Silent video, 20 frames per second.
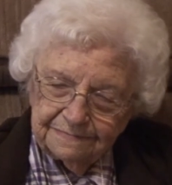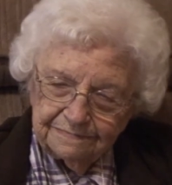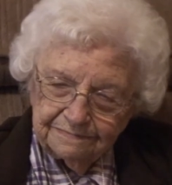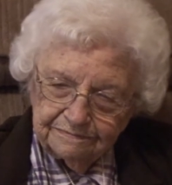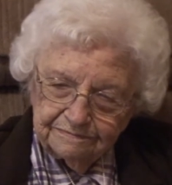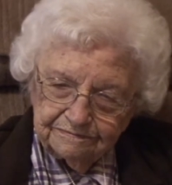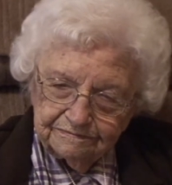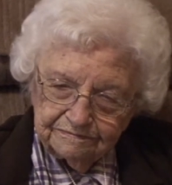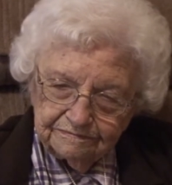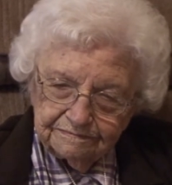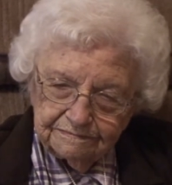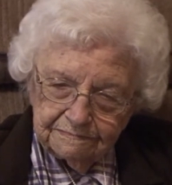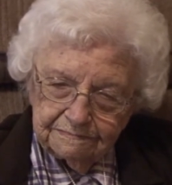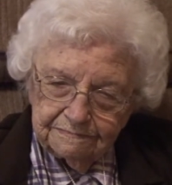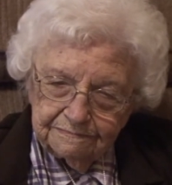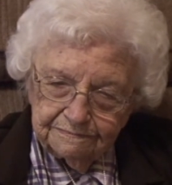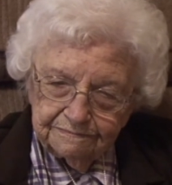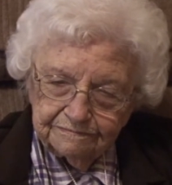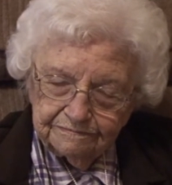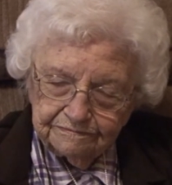
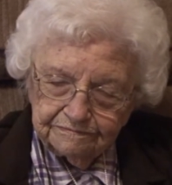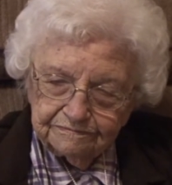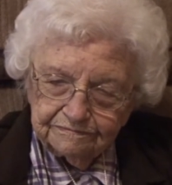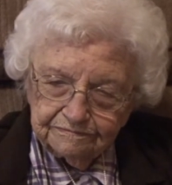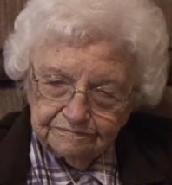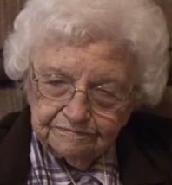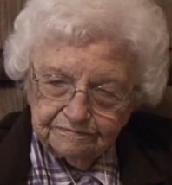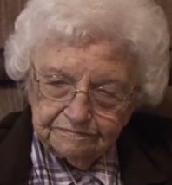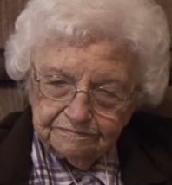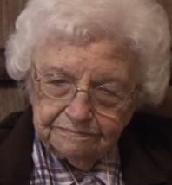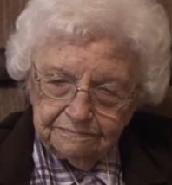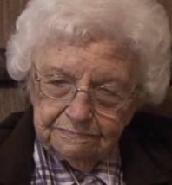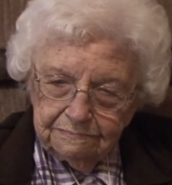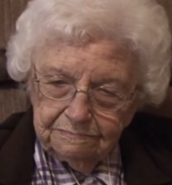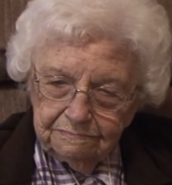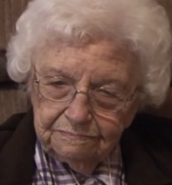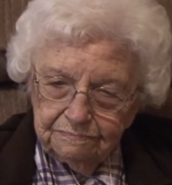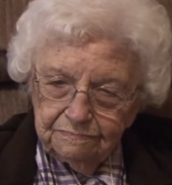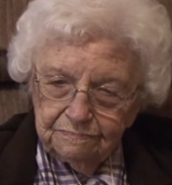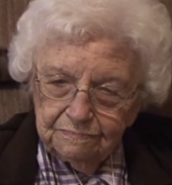
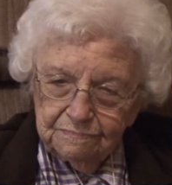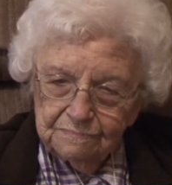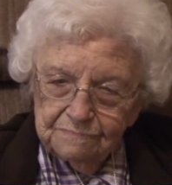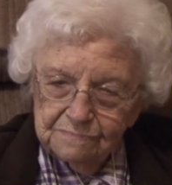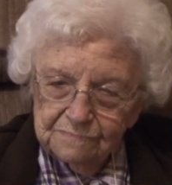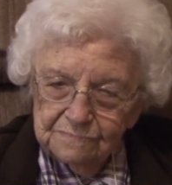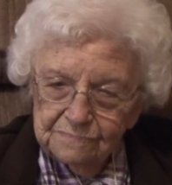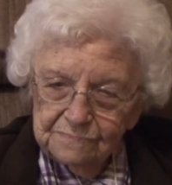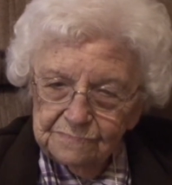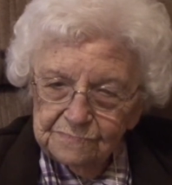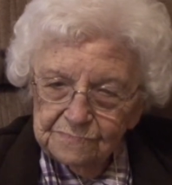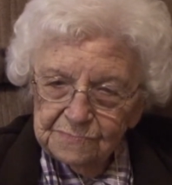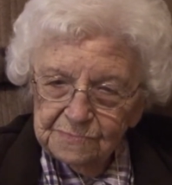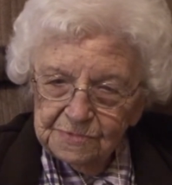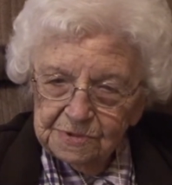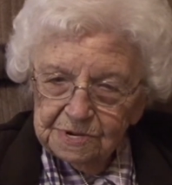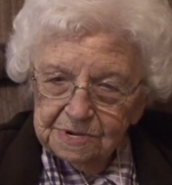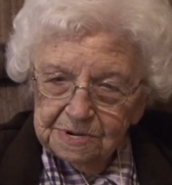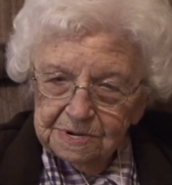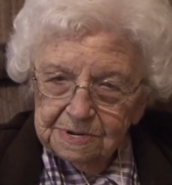
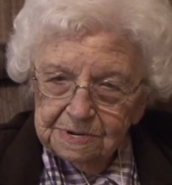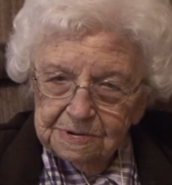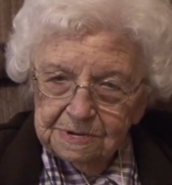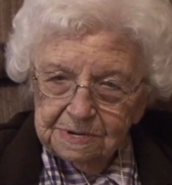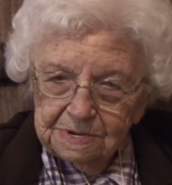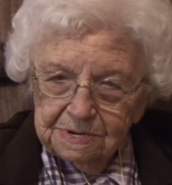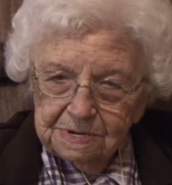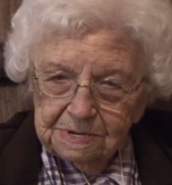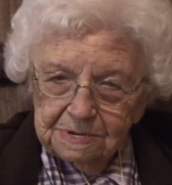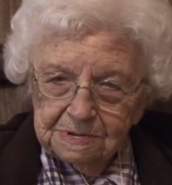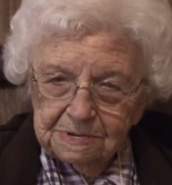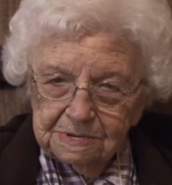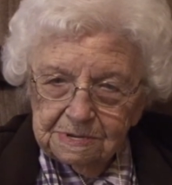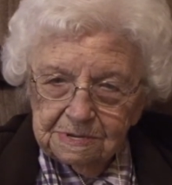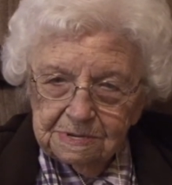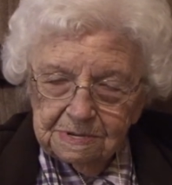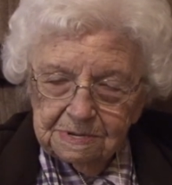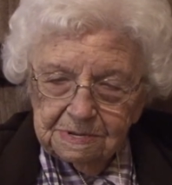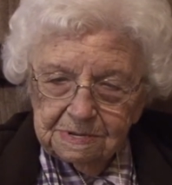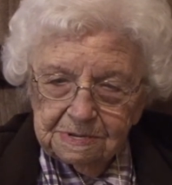
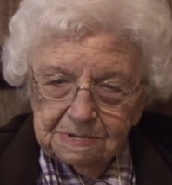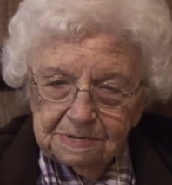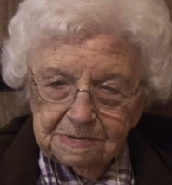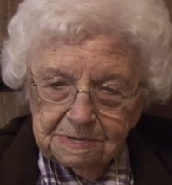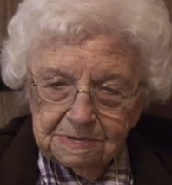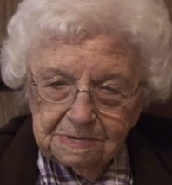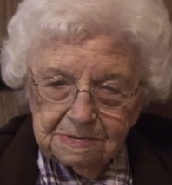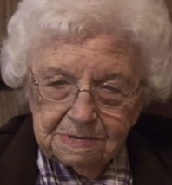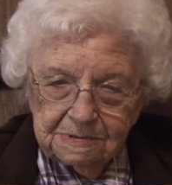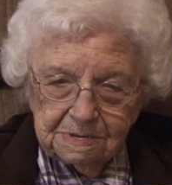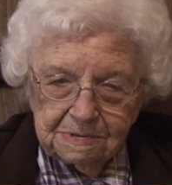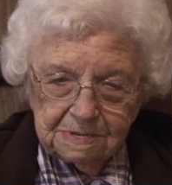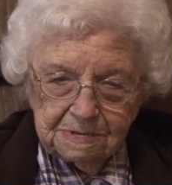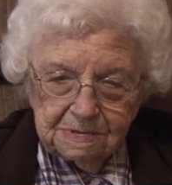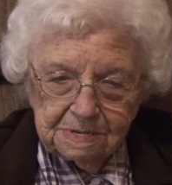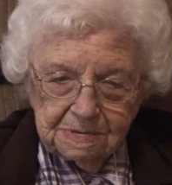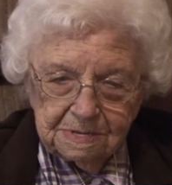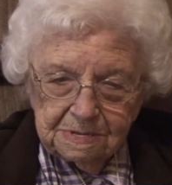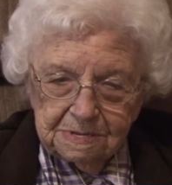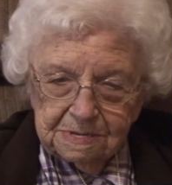
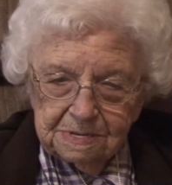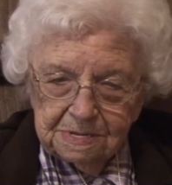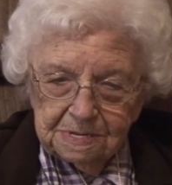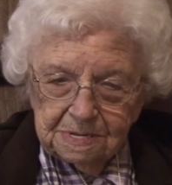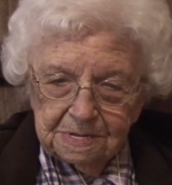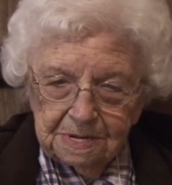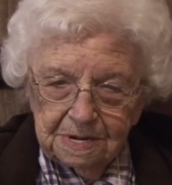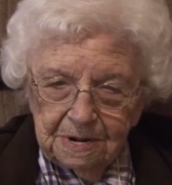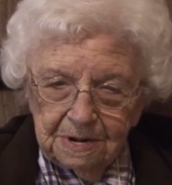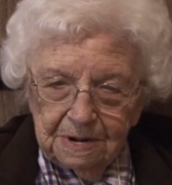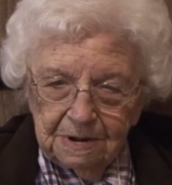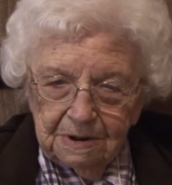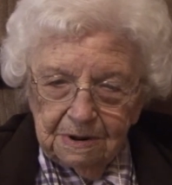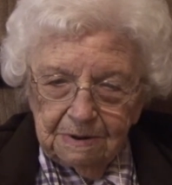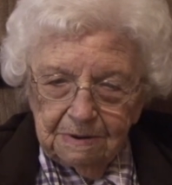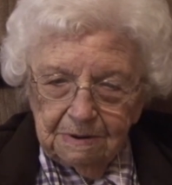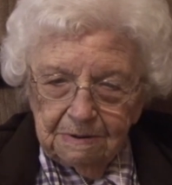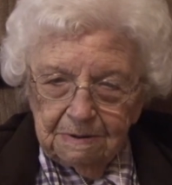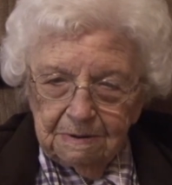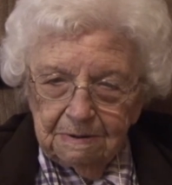
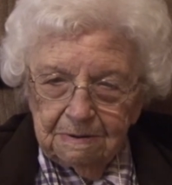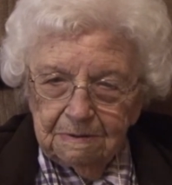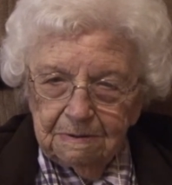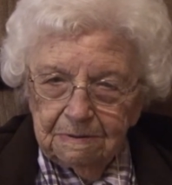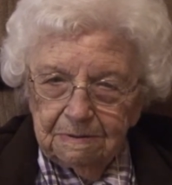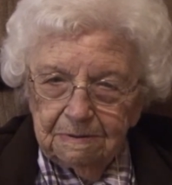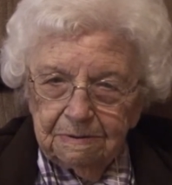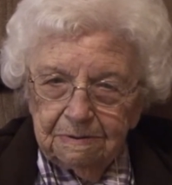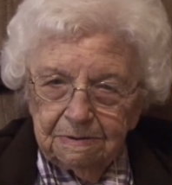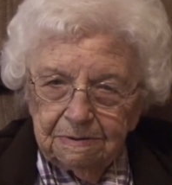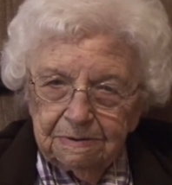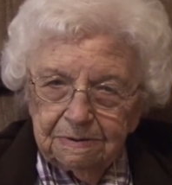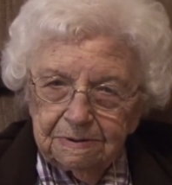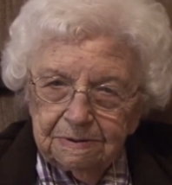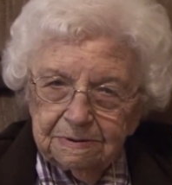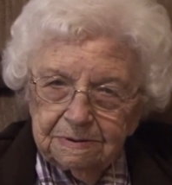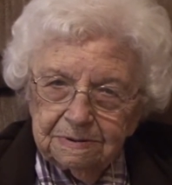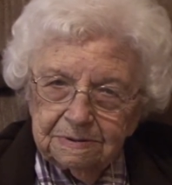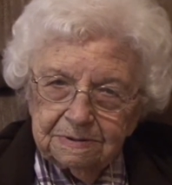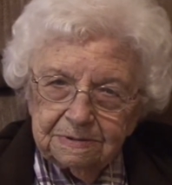
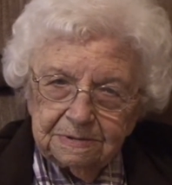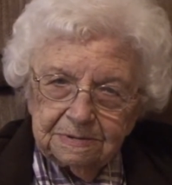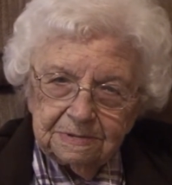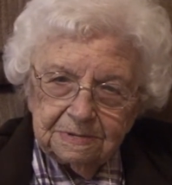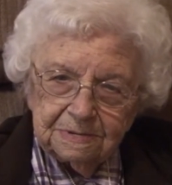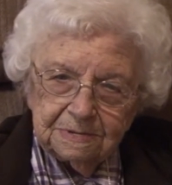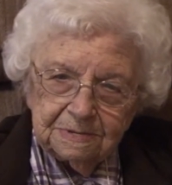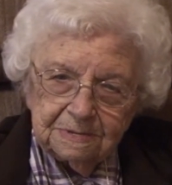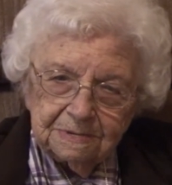[no speech]